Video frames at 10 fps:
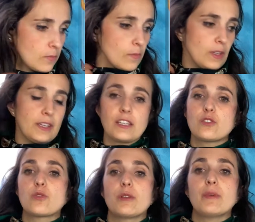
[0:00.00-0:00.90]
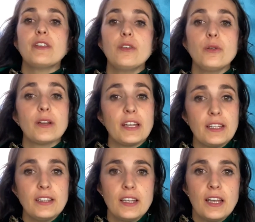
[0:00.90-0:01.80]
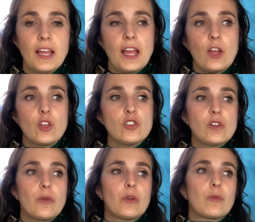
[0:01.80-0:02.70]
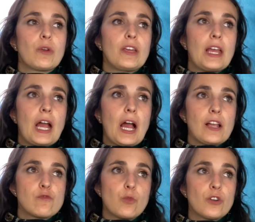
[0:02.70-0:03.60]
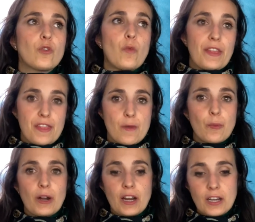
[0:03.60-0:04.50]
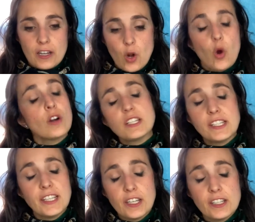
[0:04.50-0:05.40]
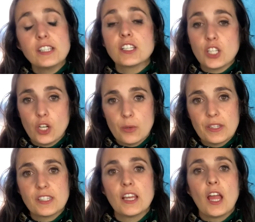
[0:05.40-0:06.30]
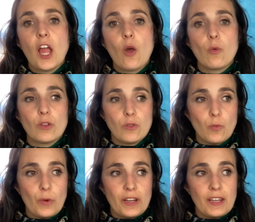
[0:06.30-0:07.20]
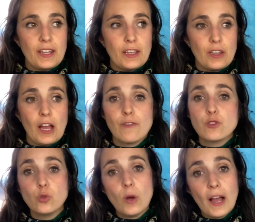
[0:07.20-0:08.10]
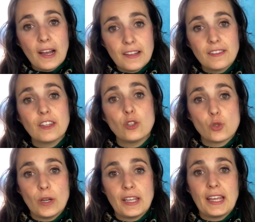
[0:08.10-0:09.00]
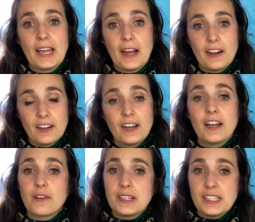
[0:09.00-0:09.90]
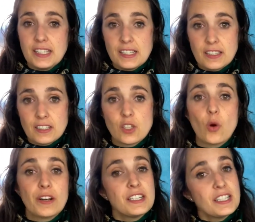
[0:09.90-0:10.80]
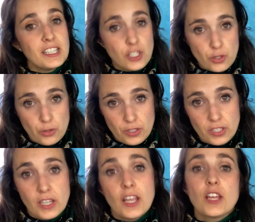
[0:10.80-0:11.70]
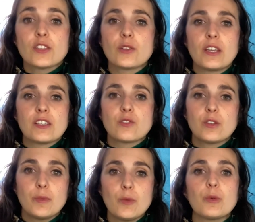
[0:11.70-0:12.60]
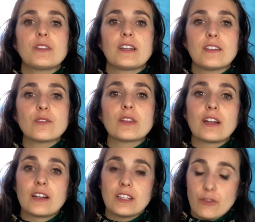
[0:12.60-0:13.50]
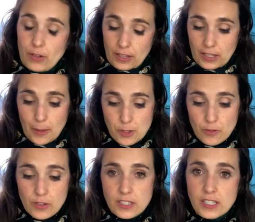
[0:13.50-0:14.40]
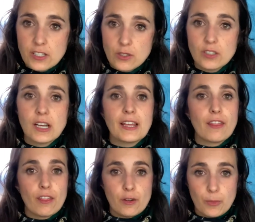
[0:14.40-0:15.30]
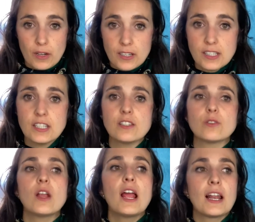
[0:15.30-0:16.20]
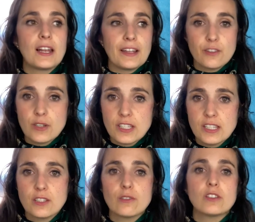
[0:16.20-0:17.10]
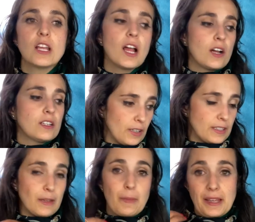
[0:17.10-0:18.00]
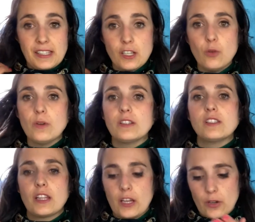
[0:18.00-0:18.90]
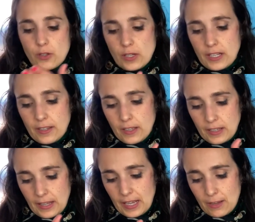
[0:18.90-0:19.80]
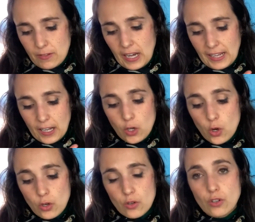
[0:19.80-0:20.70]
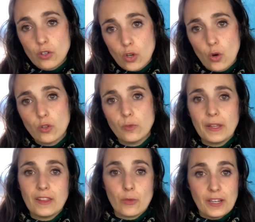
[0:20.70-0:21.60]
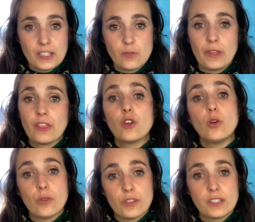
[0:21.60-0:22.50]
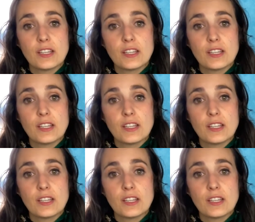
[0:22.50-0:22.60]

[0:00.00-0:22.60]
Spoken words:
Just to remind you again, usually when we work with parallel or series circuits, what we have to add usually are resistance or resistors. So just to remember that there are different types of resistors, like thermal resistor, light resistors, and the basic ones, they have like a color code with rings with colors.